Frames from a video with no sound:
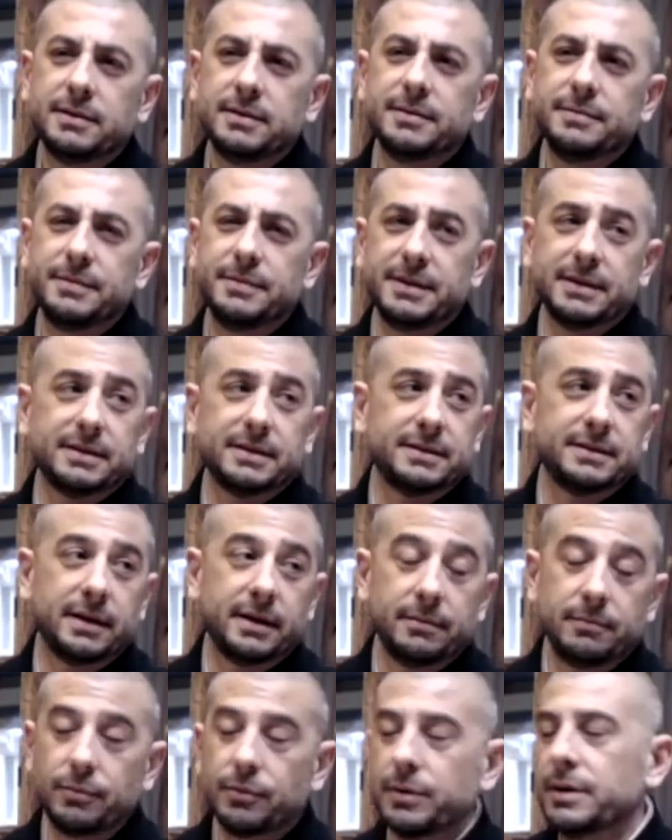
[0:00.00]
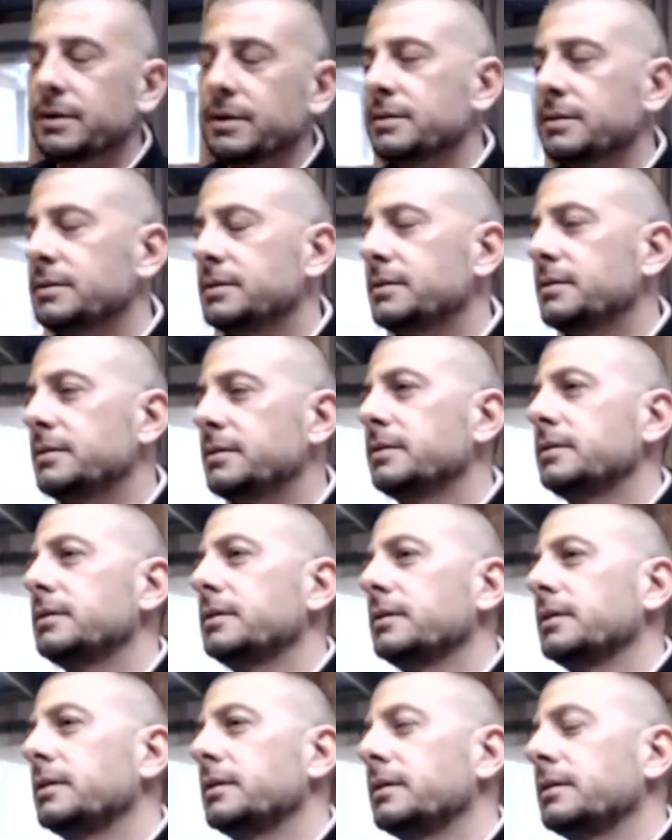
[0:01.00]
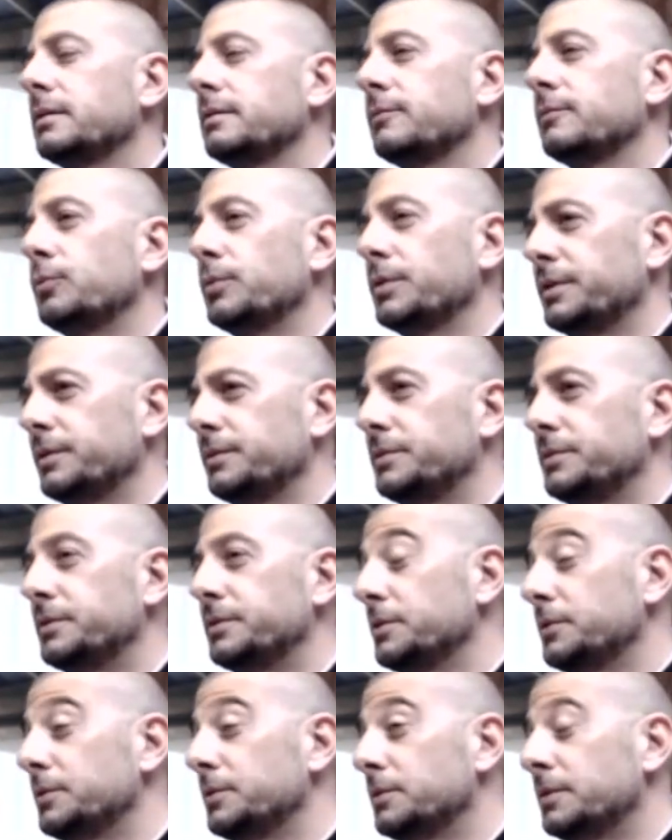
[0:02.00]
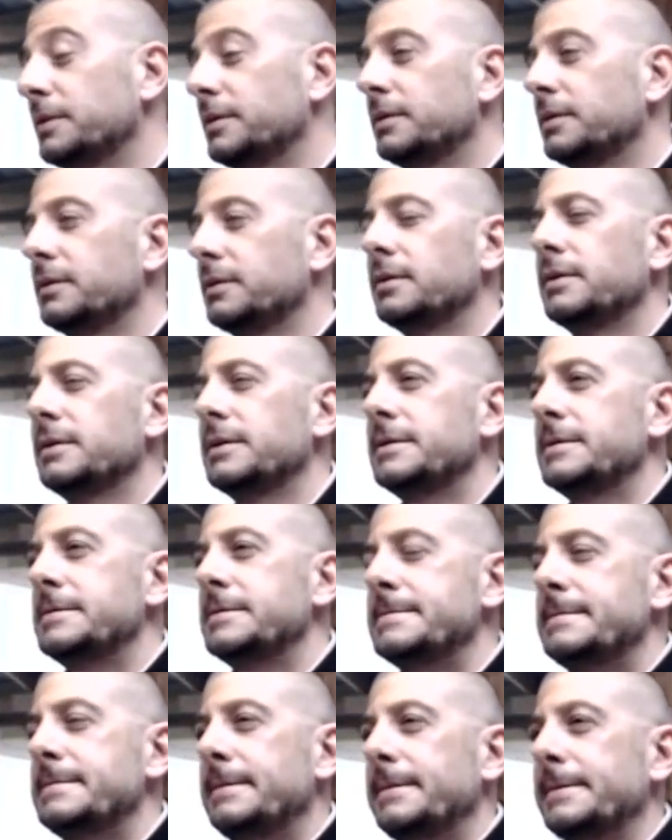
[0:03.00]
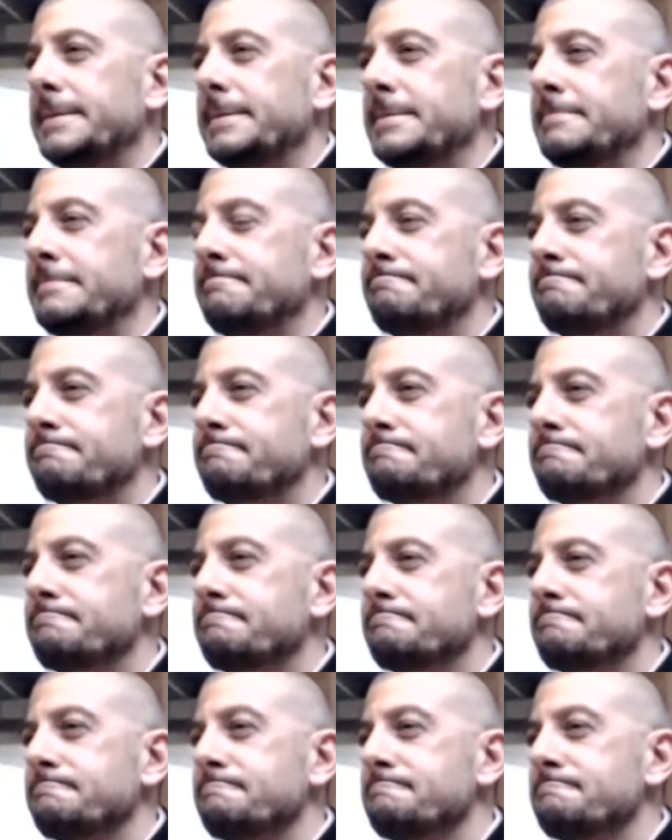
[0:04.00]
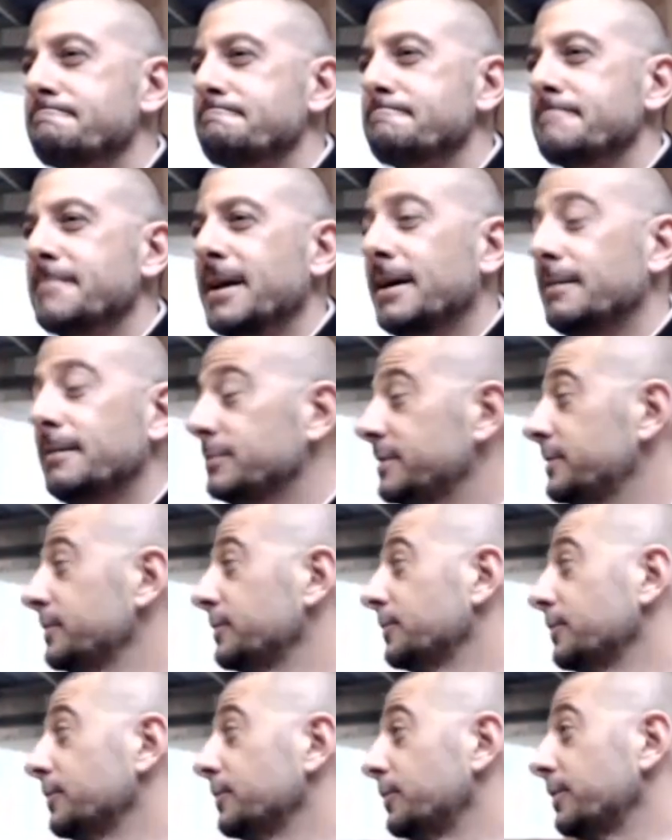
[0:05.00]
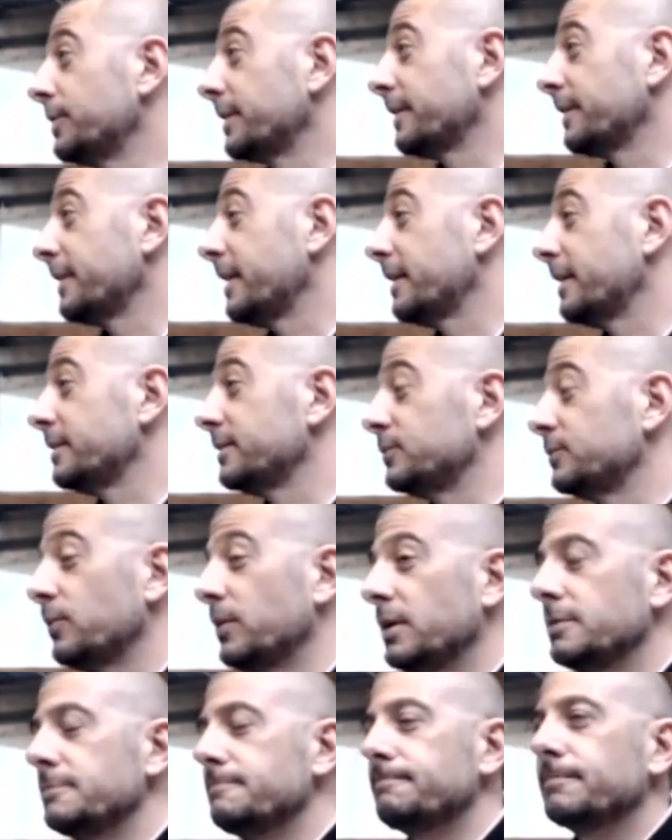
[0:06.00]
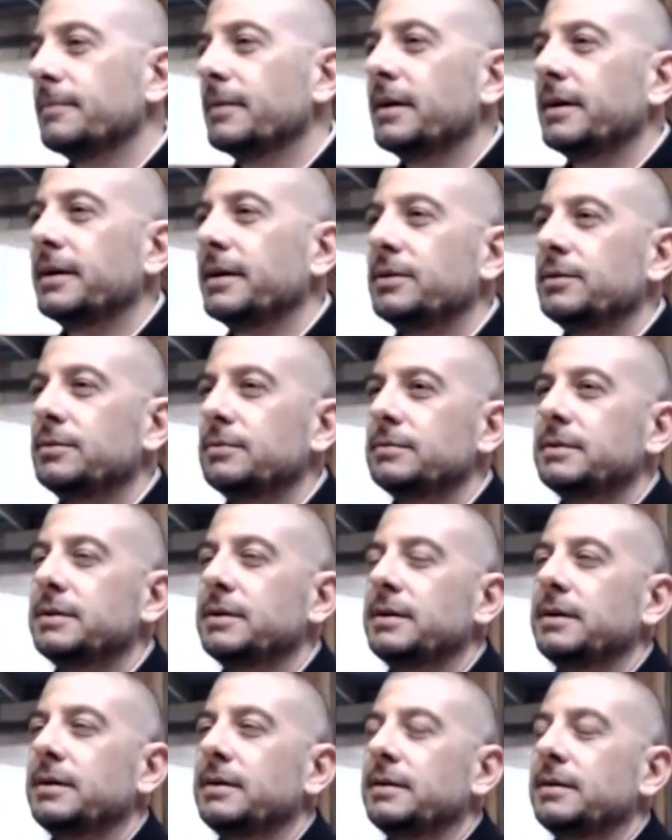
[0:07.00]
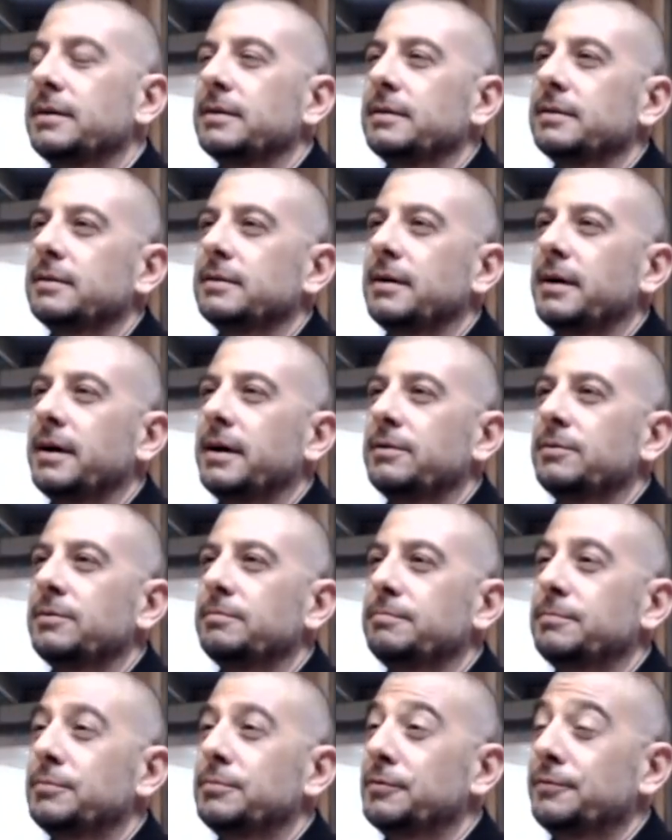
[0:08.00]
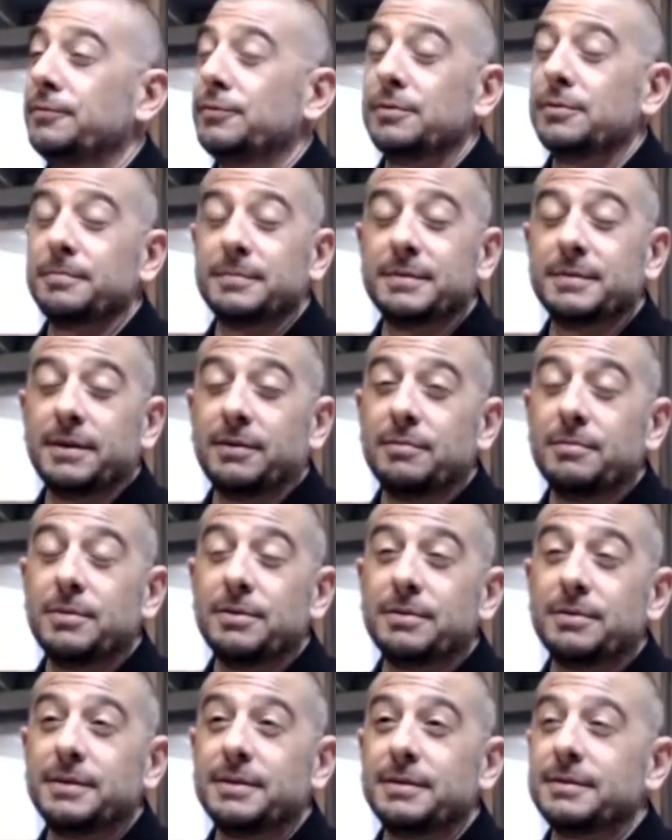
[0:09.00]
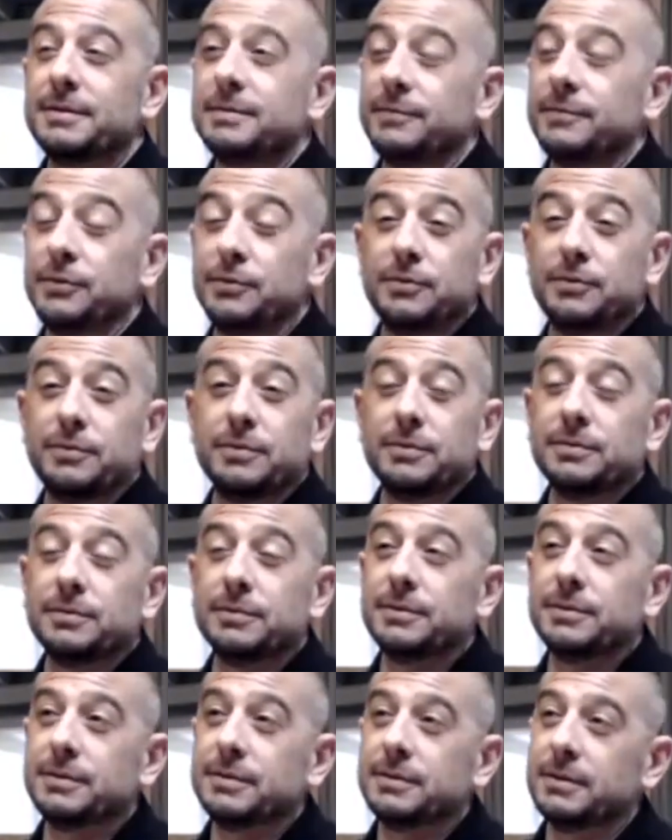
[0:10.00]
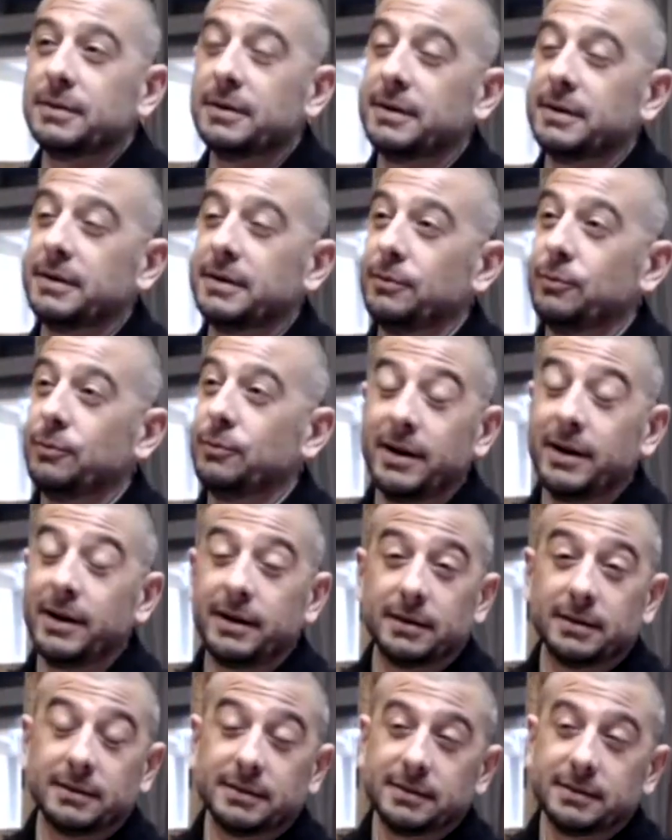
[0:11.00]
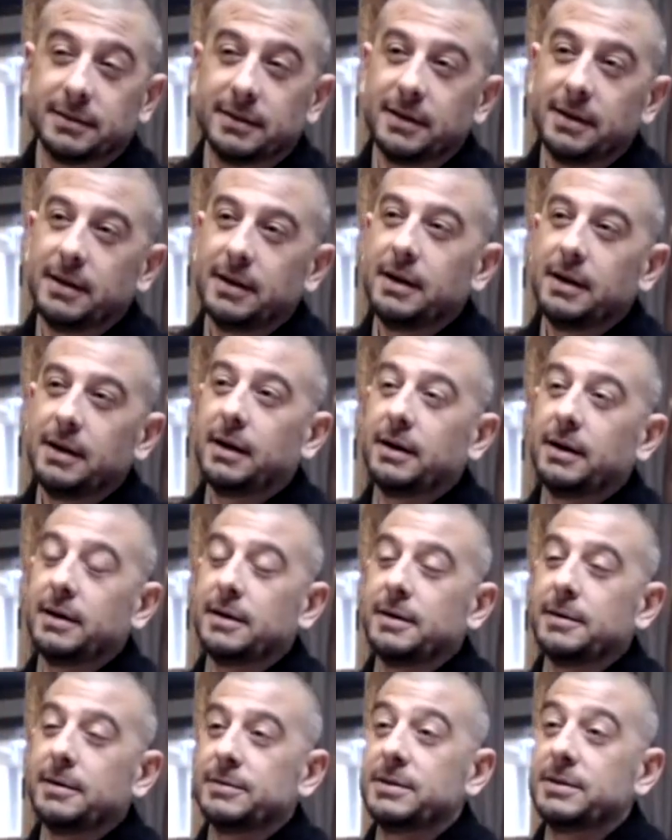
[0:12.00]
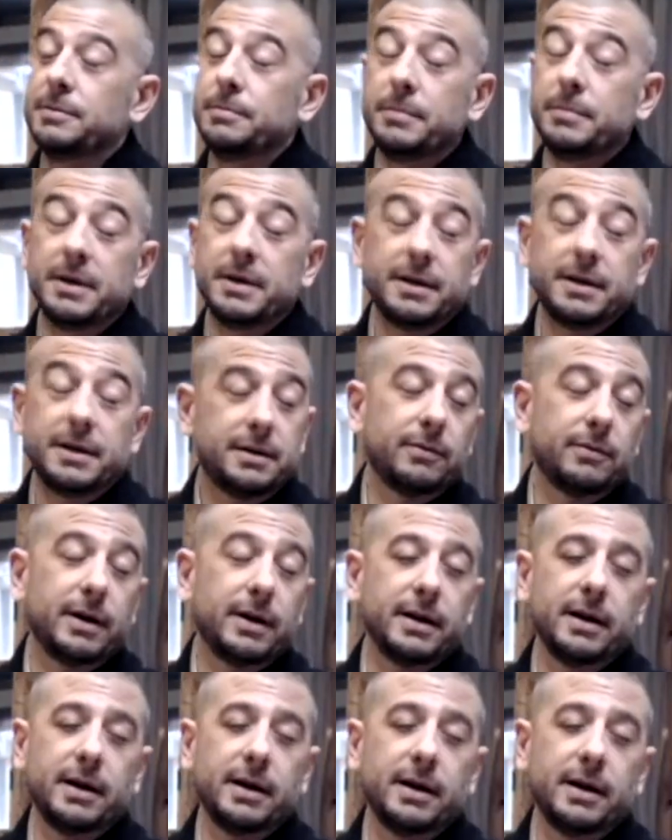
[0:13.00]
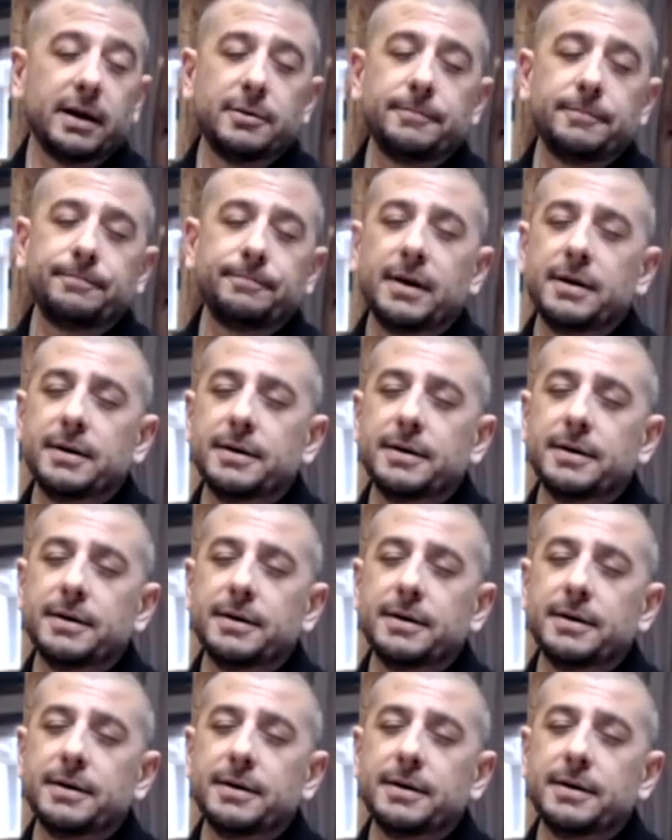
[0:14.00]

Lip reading: to be a Zen priest? What do you do? Um, I'm still learning that as well. I don't perform ceremonies, funerals, weddings. To me, right now,